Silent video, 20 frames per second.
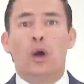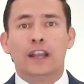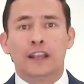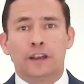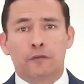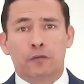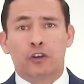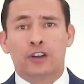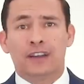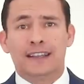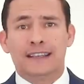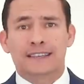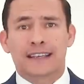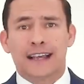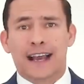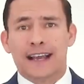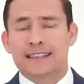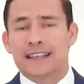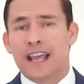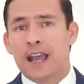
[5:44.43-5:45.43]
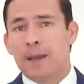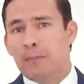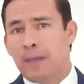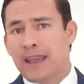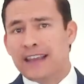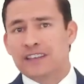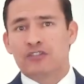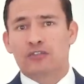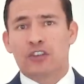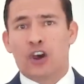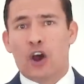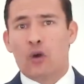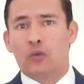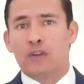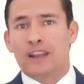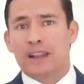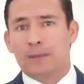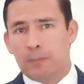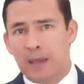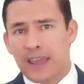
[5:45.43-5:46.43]
Whatever it is, guys, make sure to
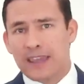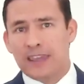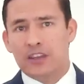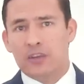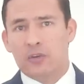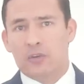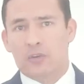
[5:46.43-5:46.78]
own it and make it